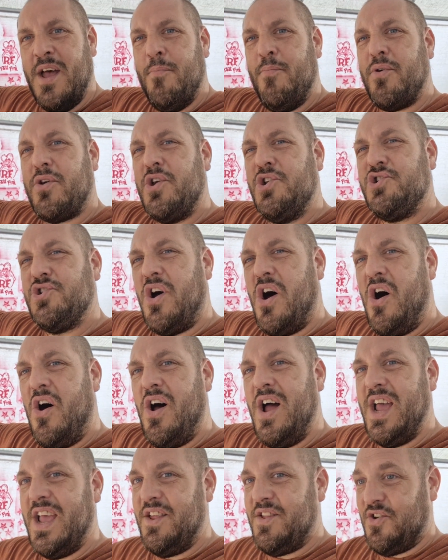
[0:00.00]
because your
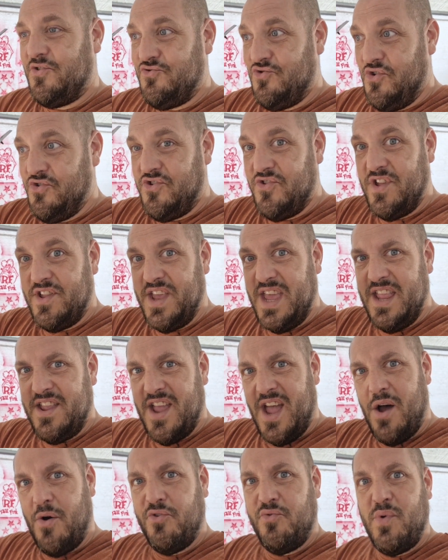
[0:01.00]
eyes are drawn to the
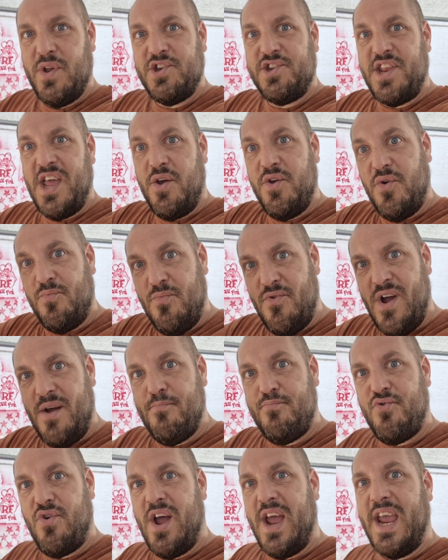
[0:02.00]
details, which tell your
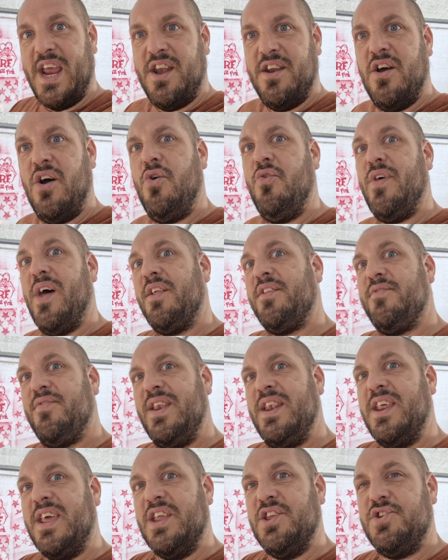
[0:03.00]
brain, oh, that's
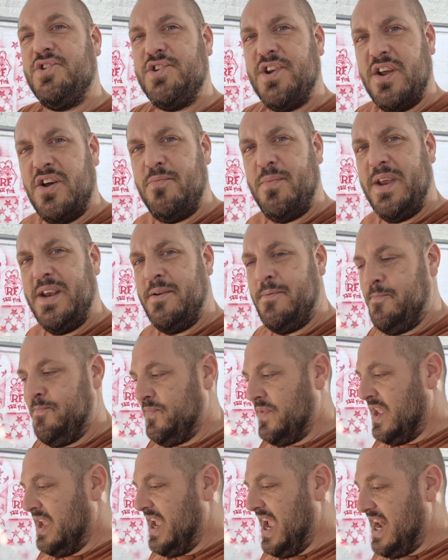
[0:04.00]
vintage. Do you know what I mean?
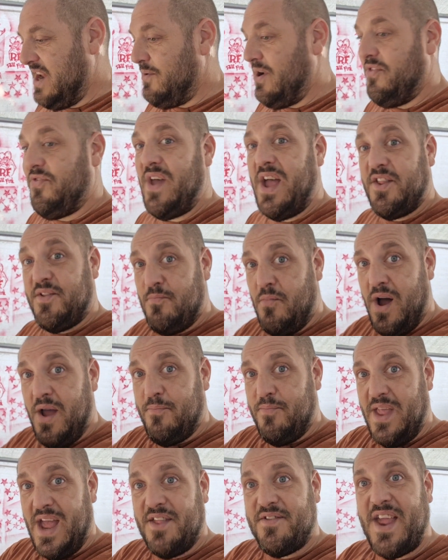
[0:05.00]
Anyway,
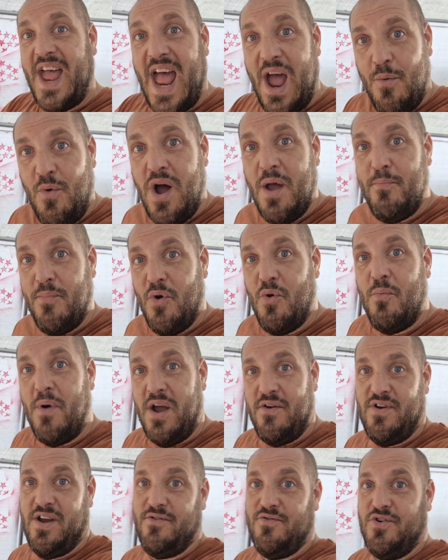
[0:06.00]
that's how I built
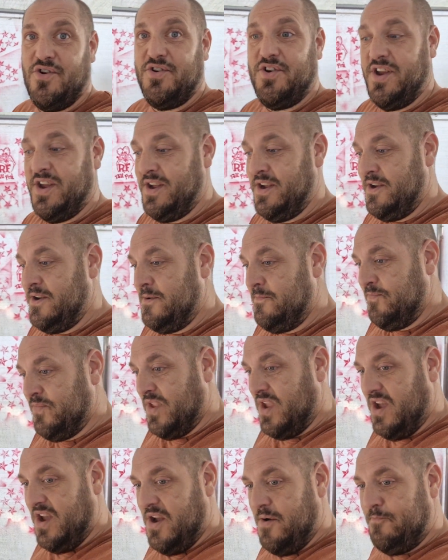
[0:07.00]
my rat rod,
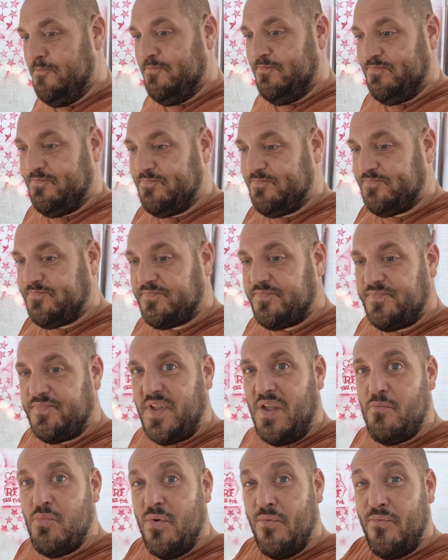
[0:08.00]

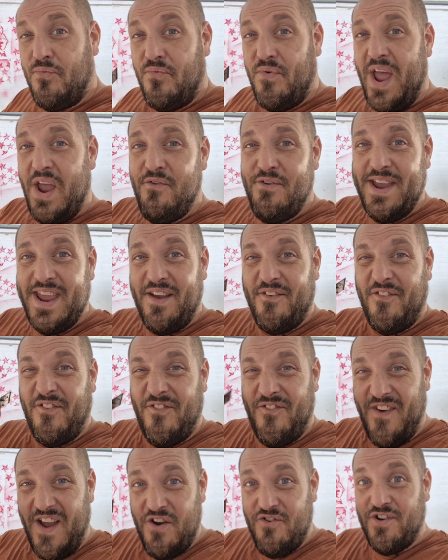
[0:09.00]
with very,
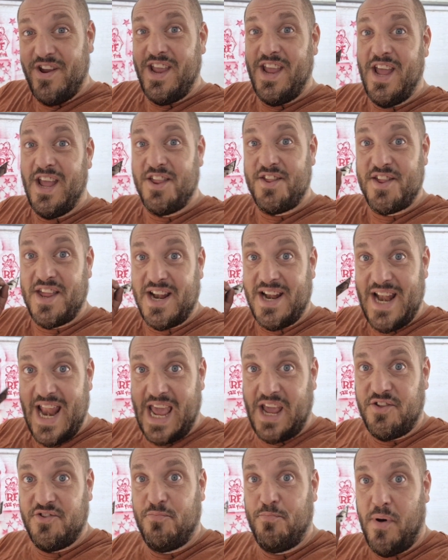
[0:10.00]
very
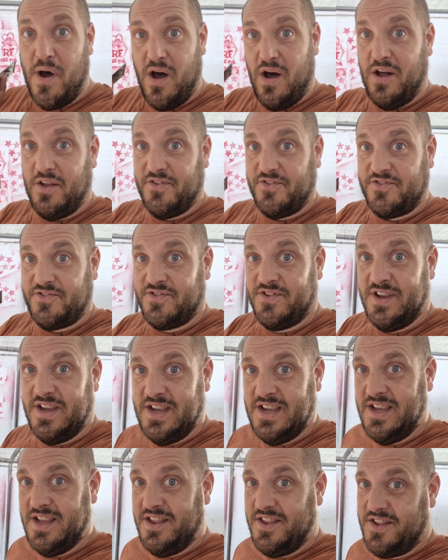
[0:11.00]
select parts.
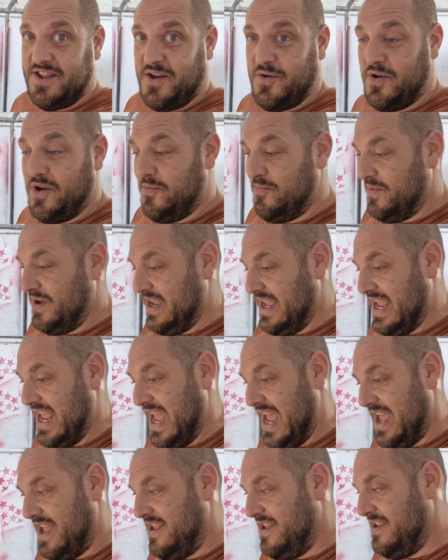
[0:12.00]
So
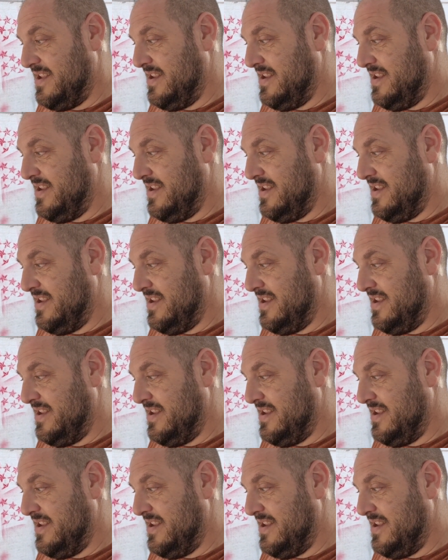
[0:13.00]
yeah.